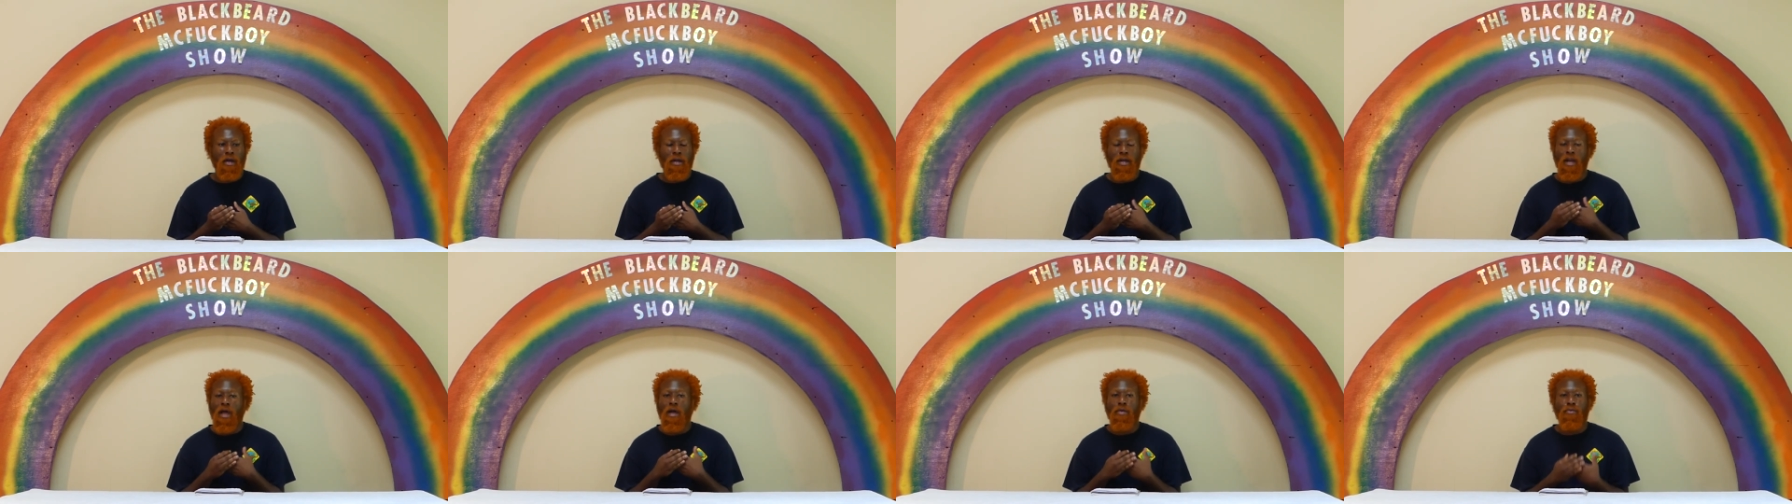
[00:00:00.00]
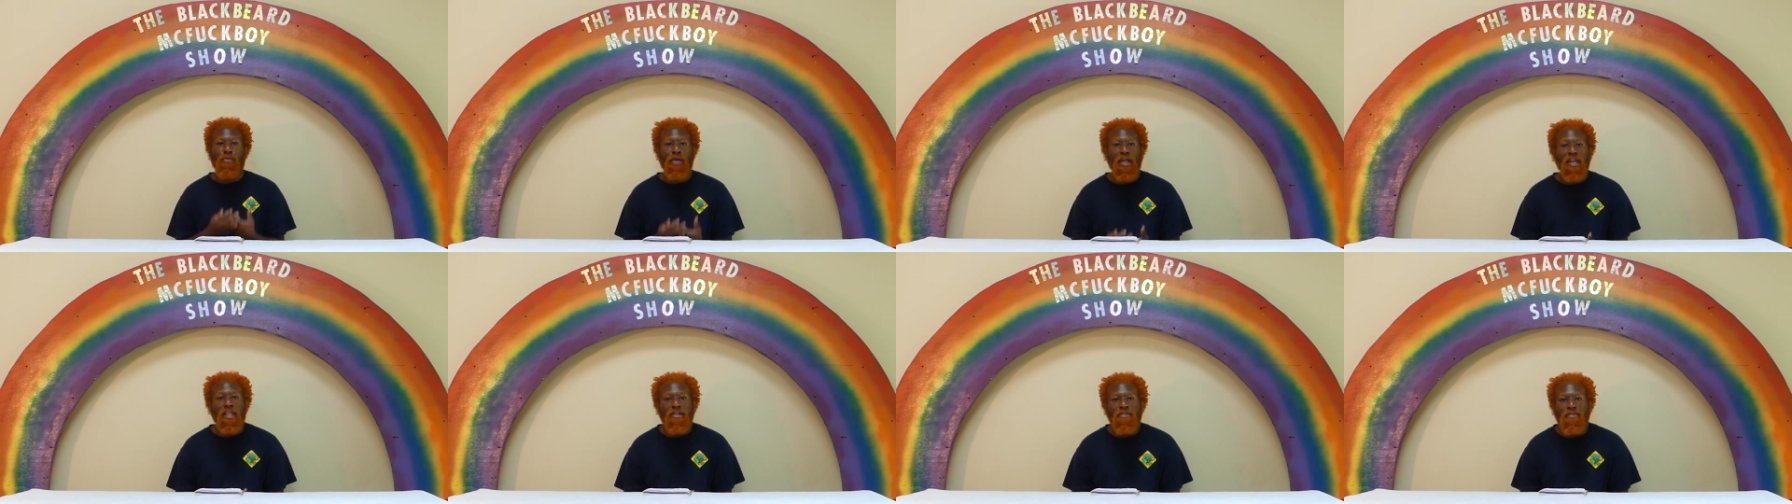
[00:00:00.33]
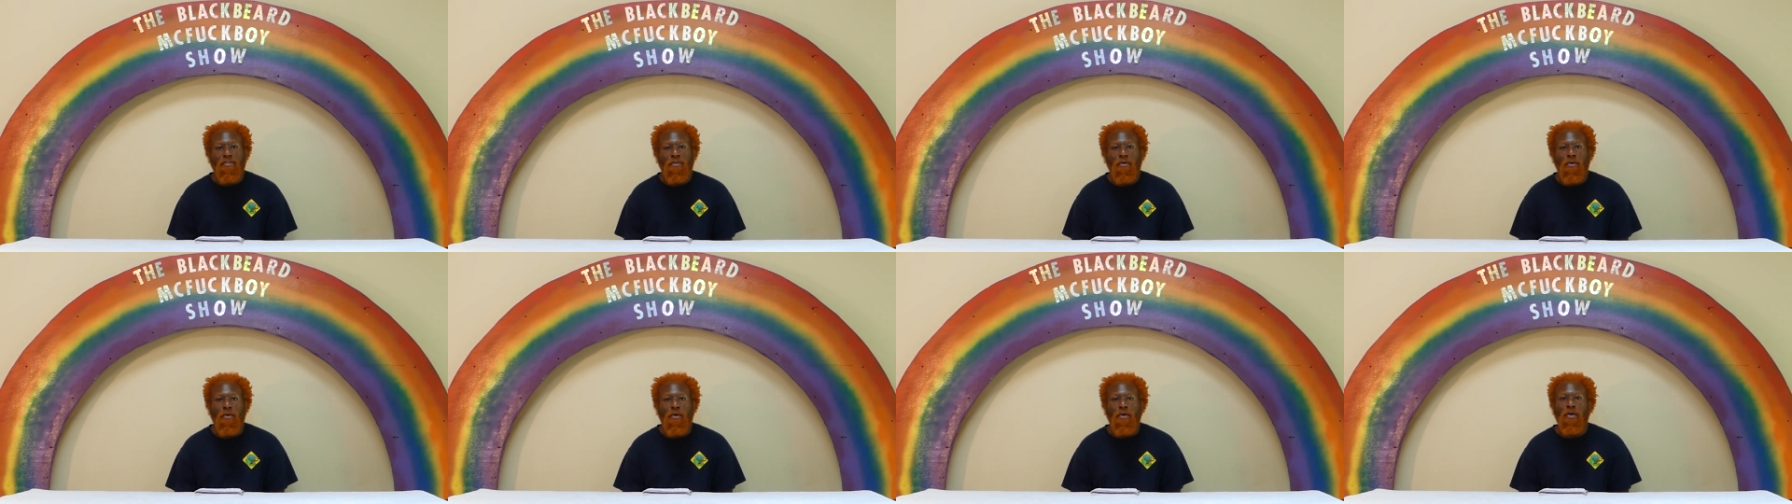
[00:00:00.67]
not ready
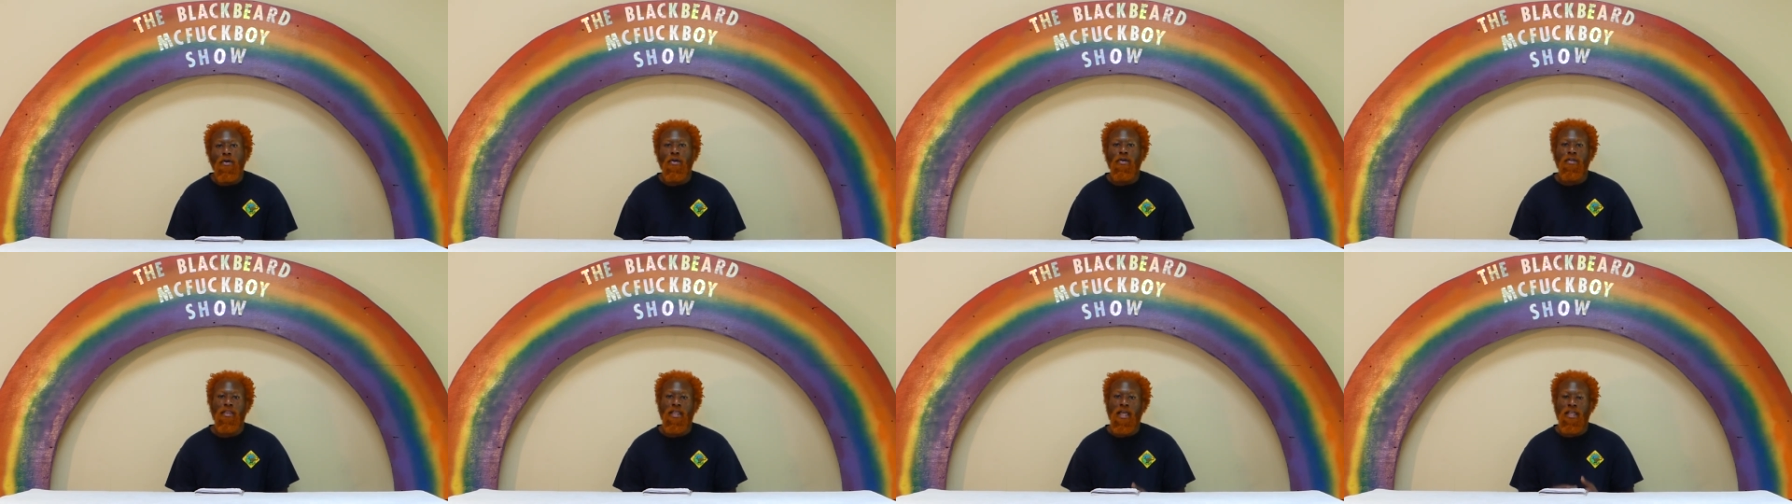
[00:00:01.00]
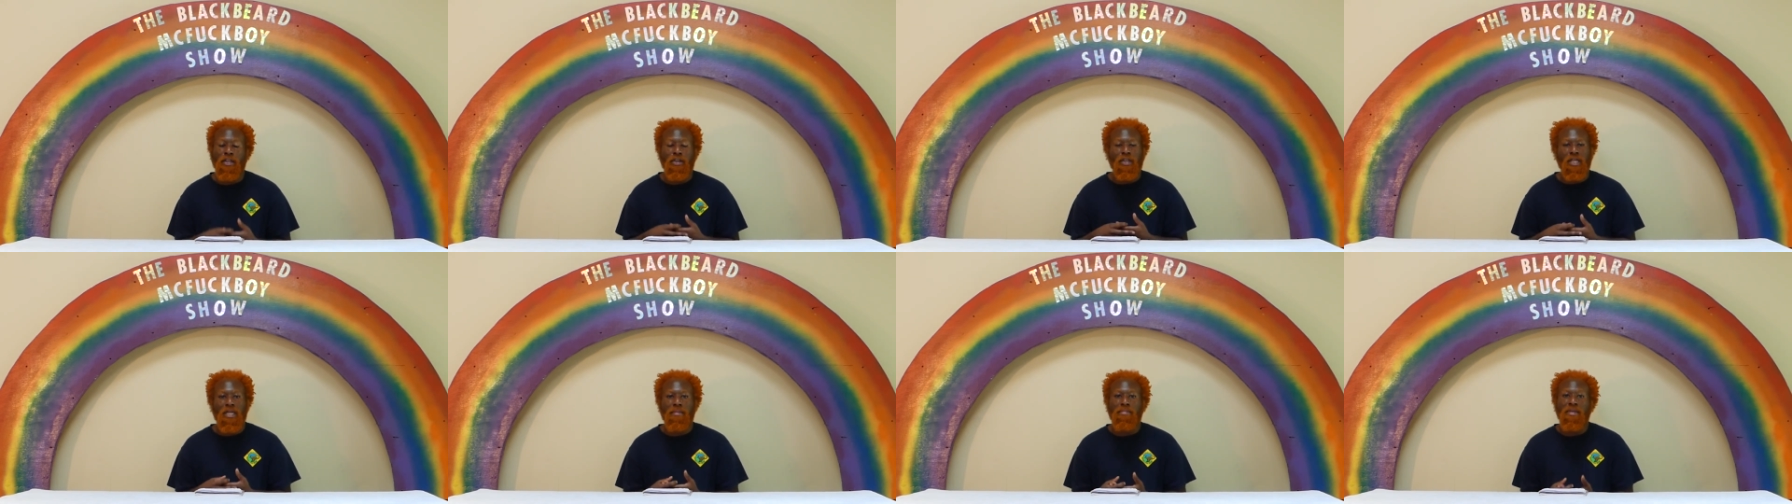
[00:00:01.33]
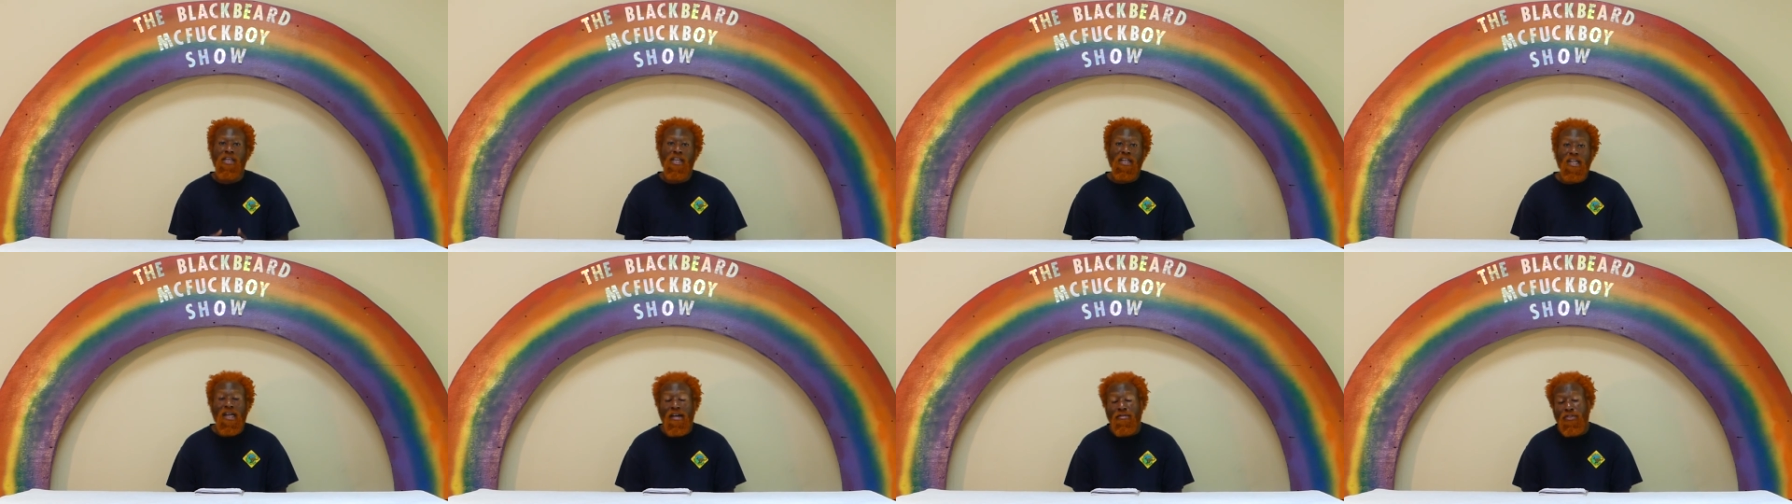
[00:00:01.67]
for or that you're going to
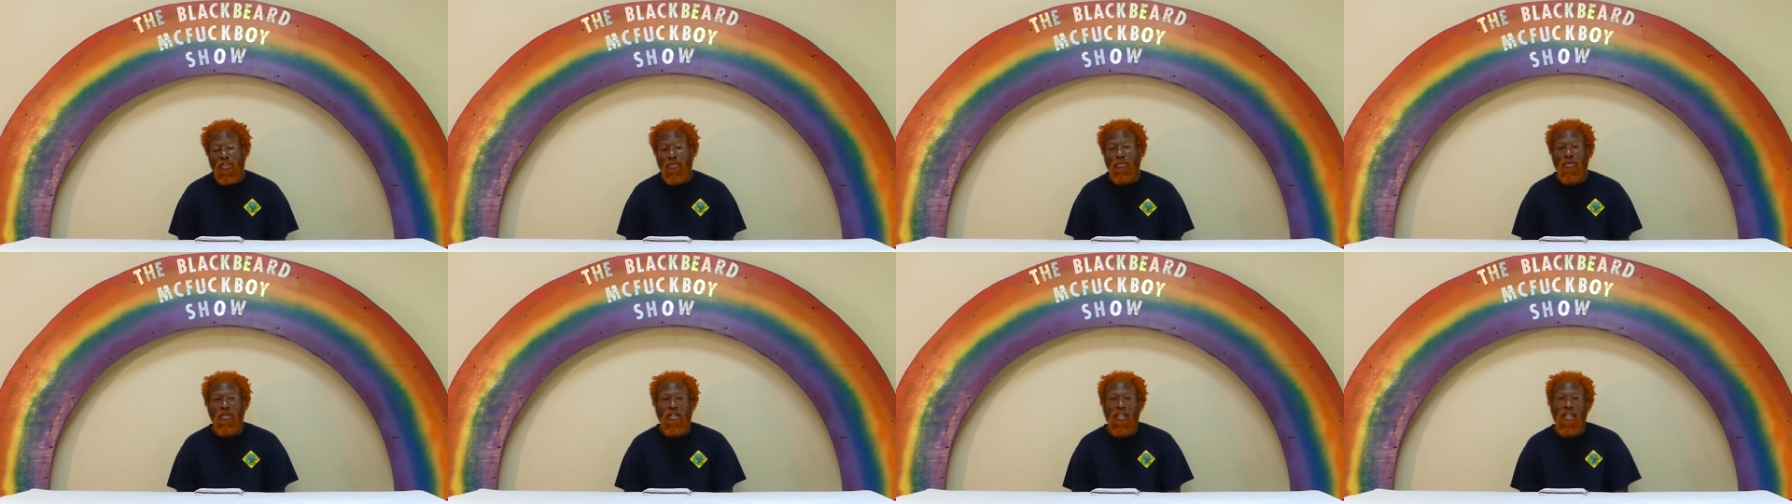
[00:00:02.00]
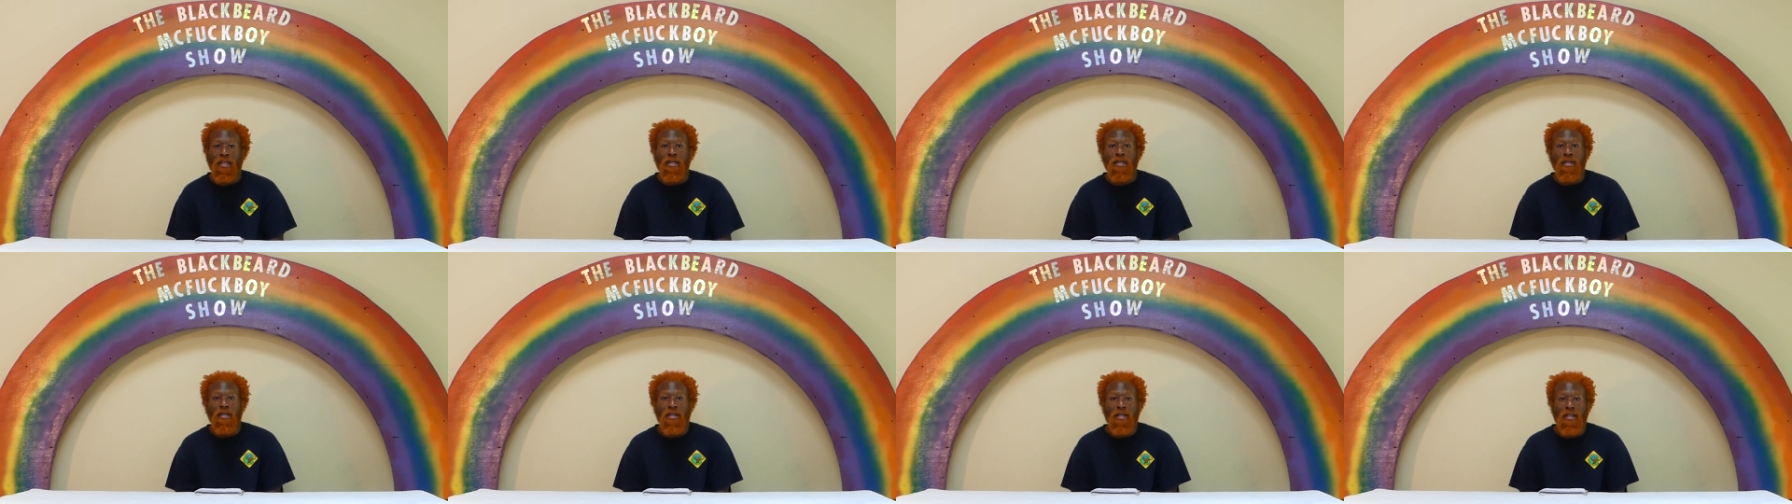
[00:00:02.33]
be uncomfortable in.